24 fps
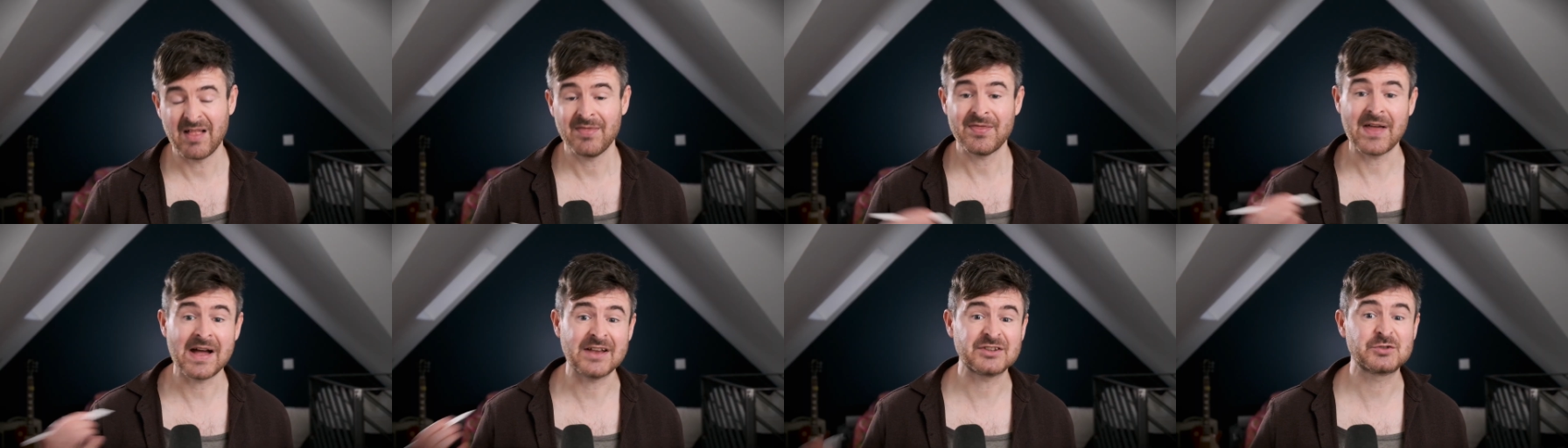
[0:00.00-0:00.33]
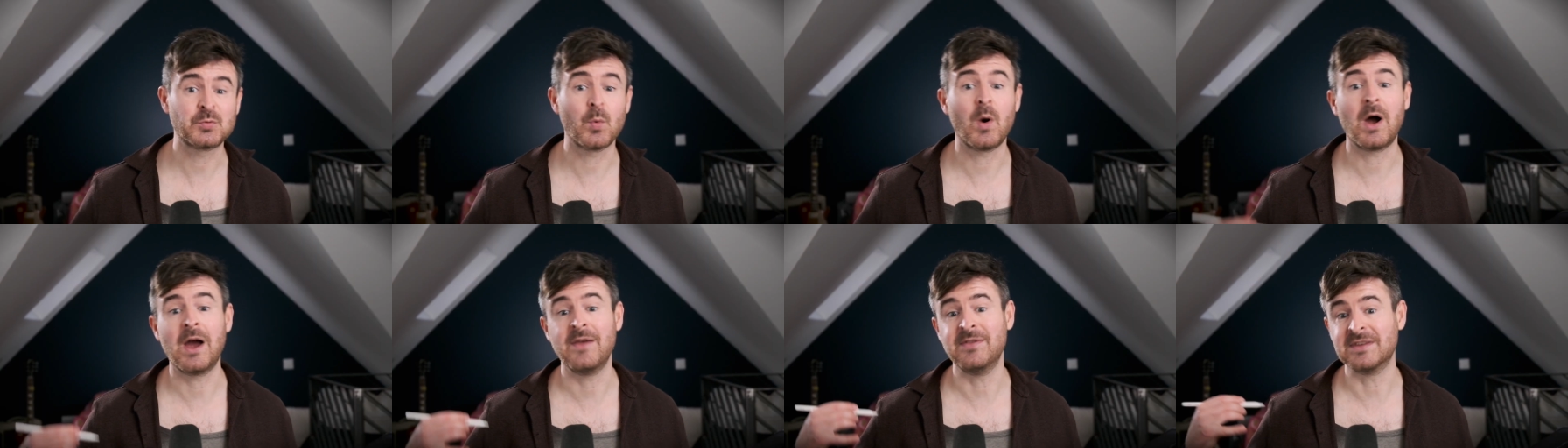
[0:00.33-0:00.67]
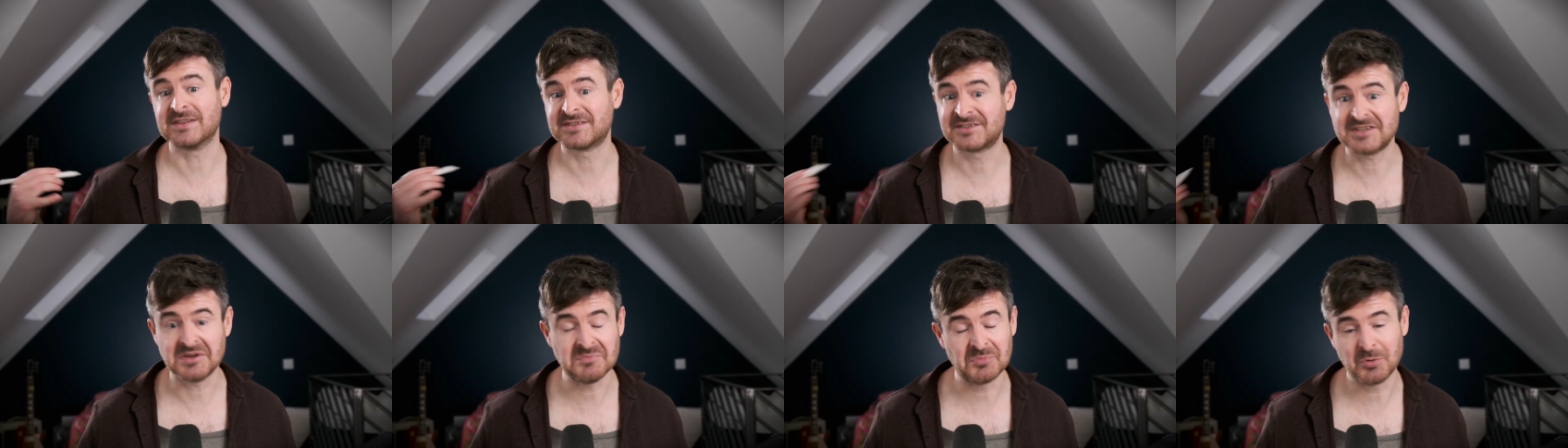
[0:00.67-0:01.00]
That's why, in the
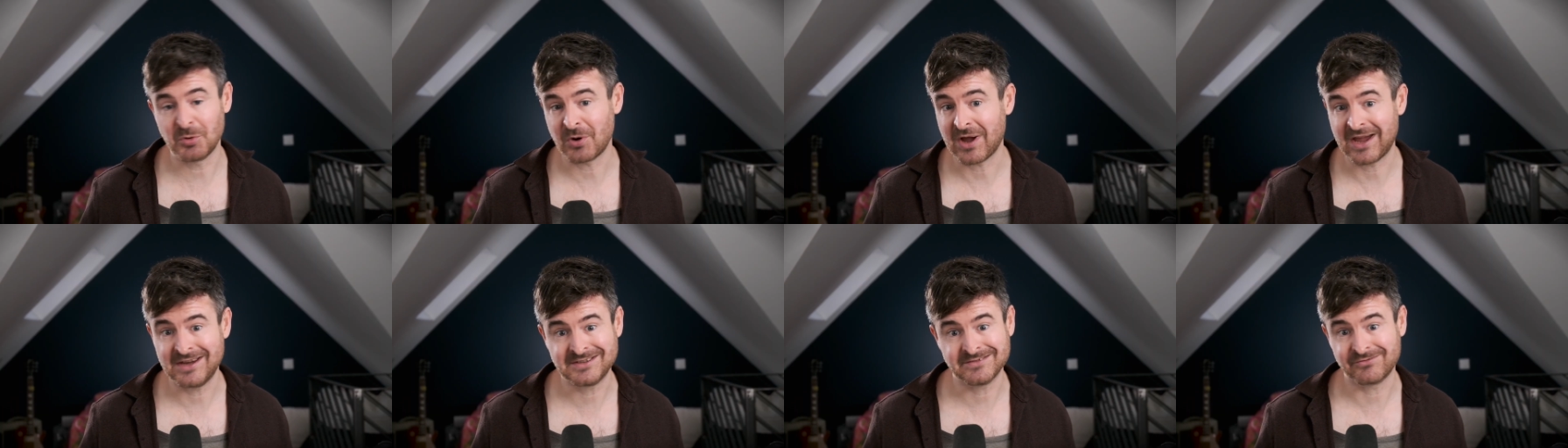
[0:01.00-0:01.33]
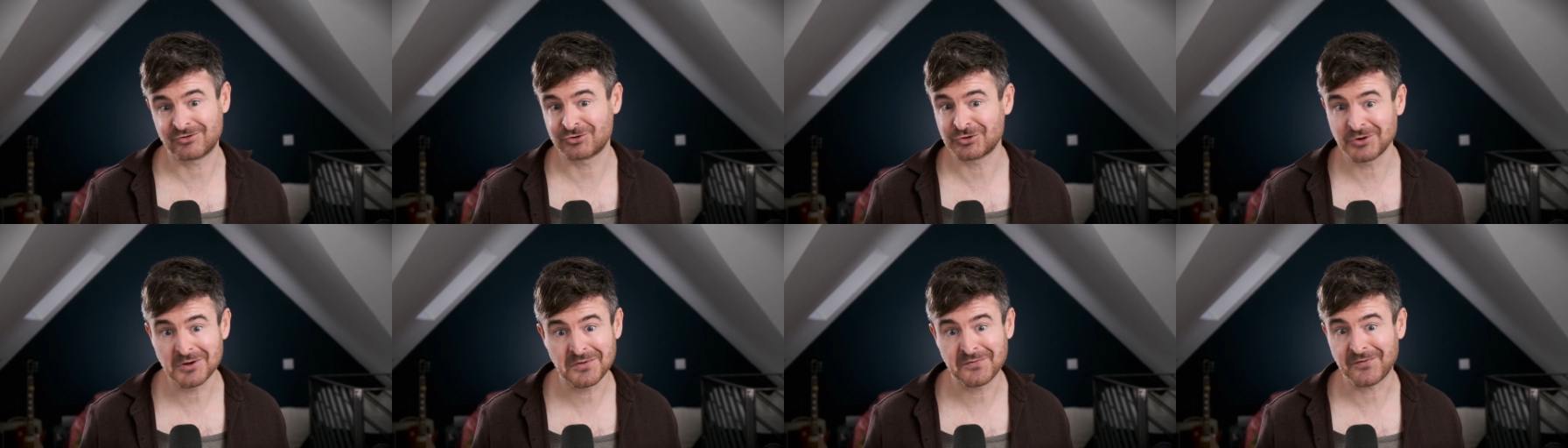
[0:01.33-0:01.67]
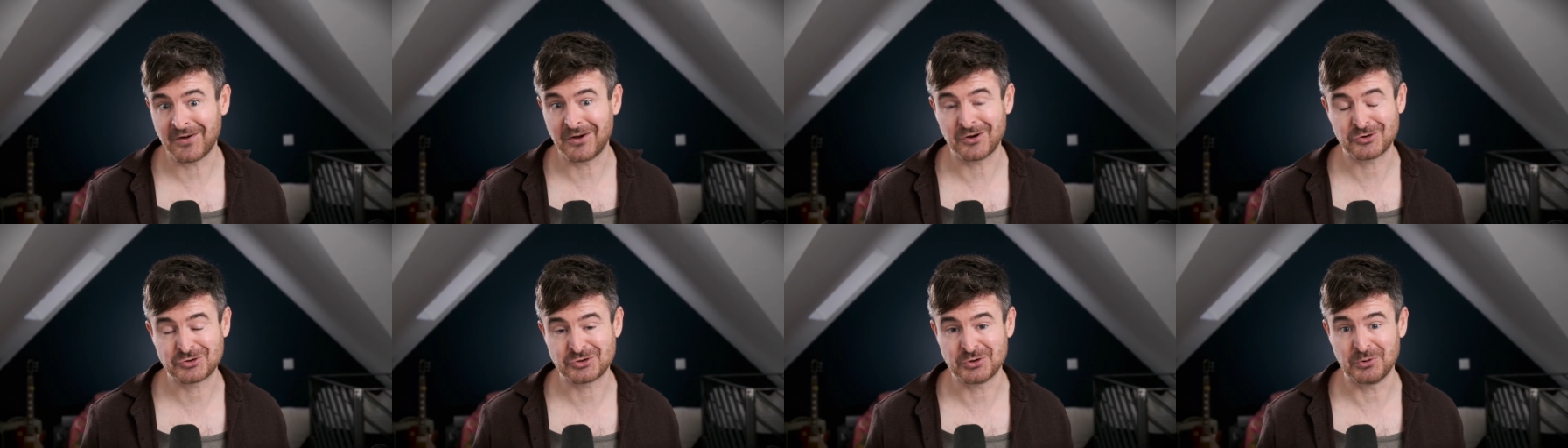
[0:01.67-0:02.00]
simple case of truth
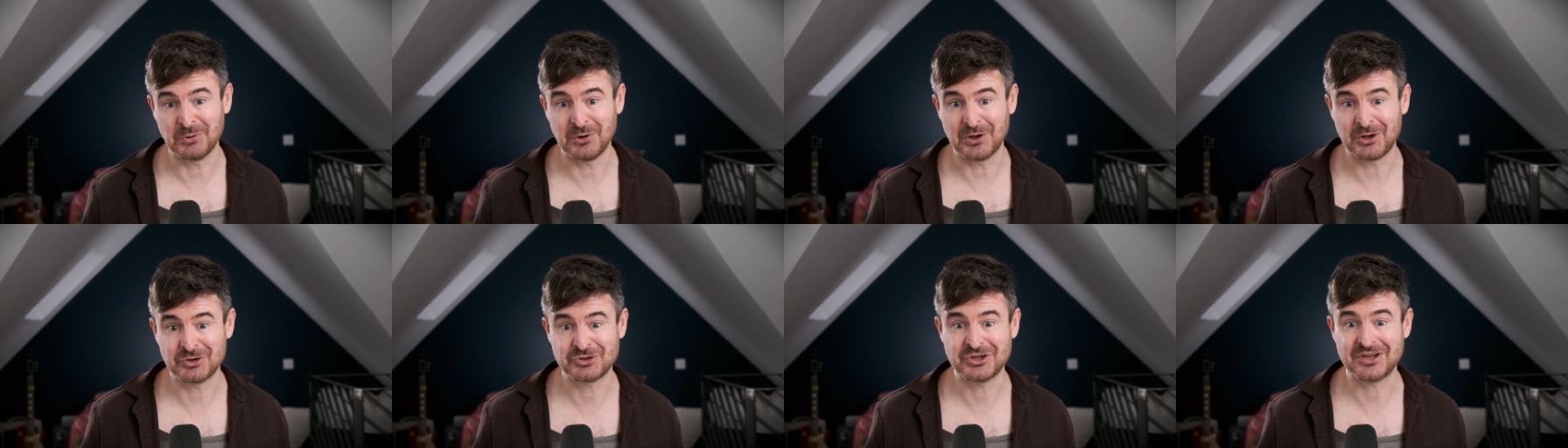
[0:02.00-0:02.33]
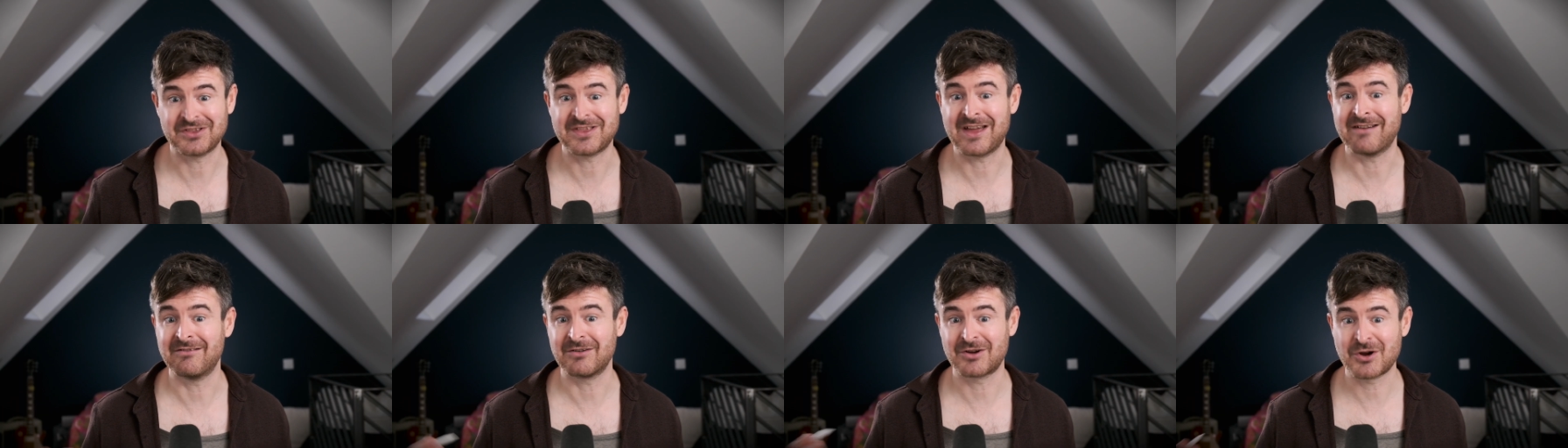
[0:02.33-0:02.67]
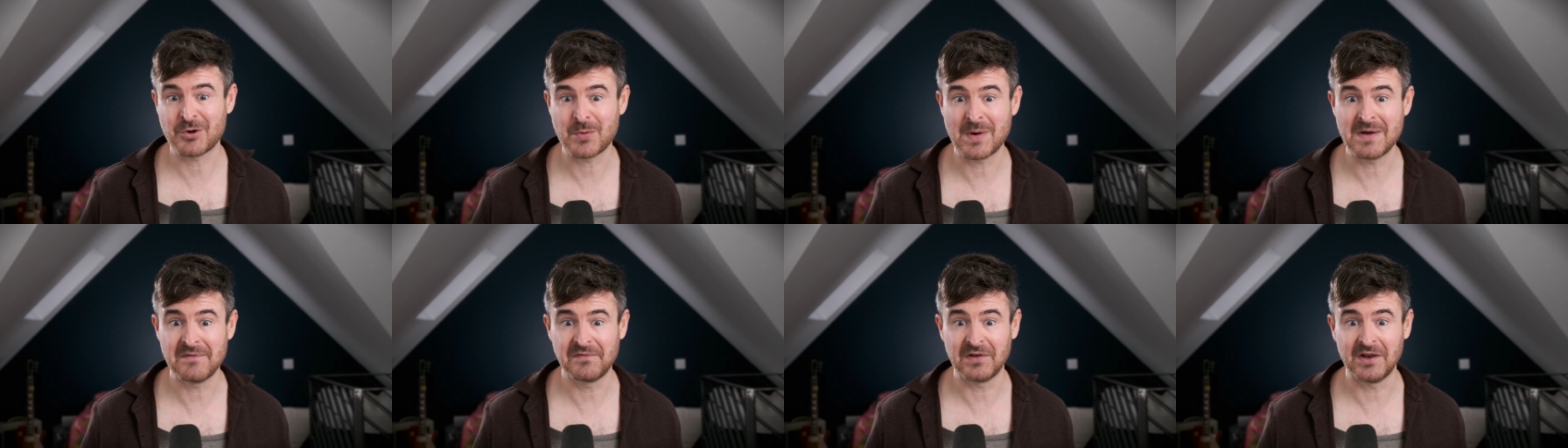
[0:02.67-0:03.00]
functional logic, they're
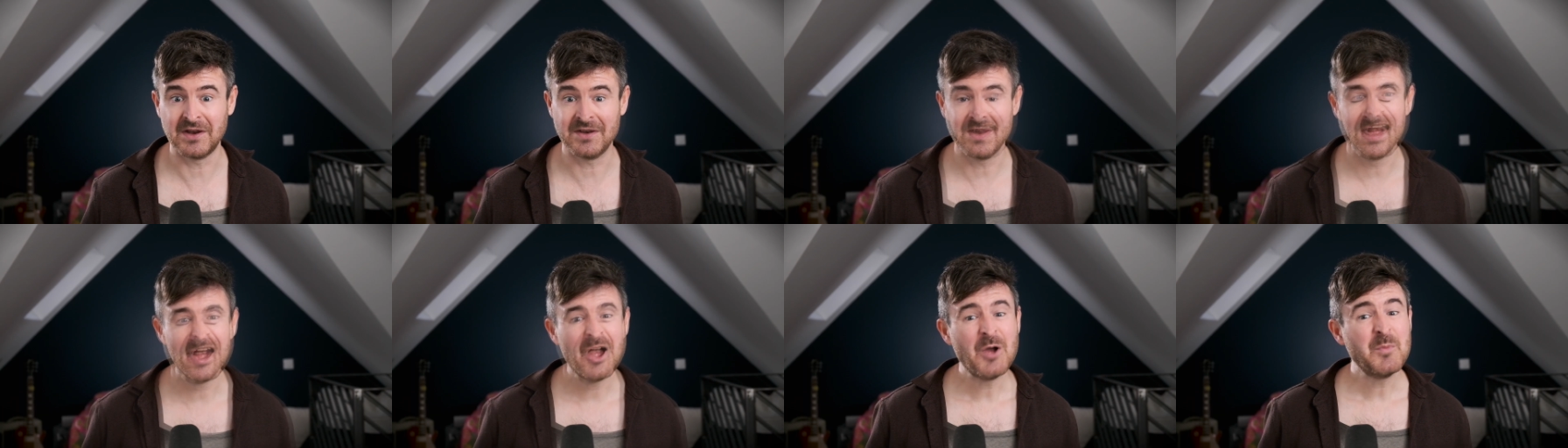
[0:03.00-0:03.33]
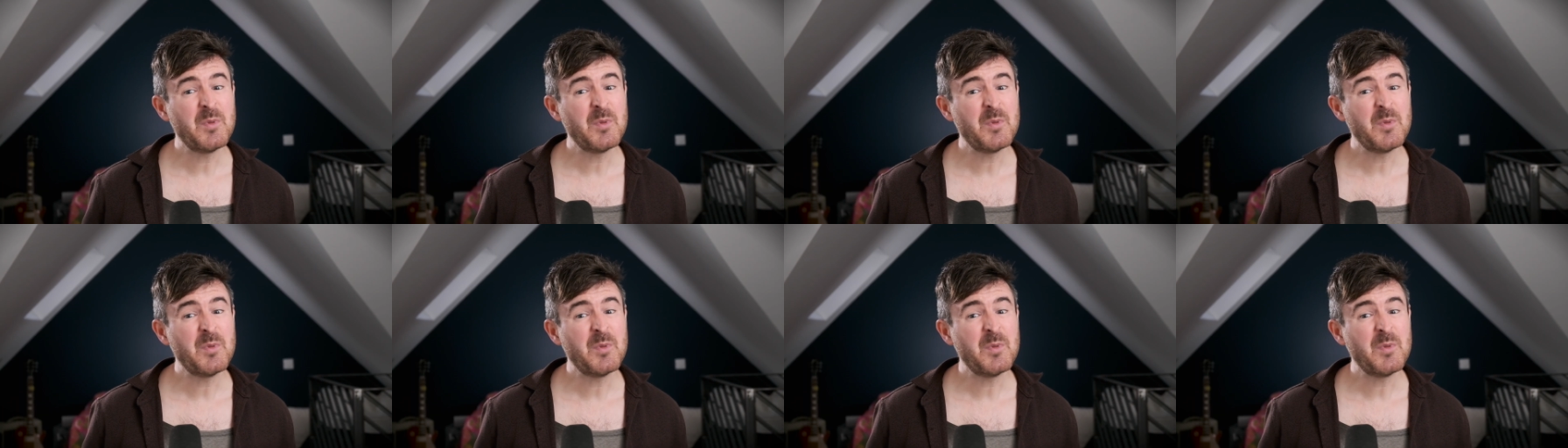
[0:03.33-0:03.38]
equivalent,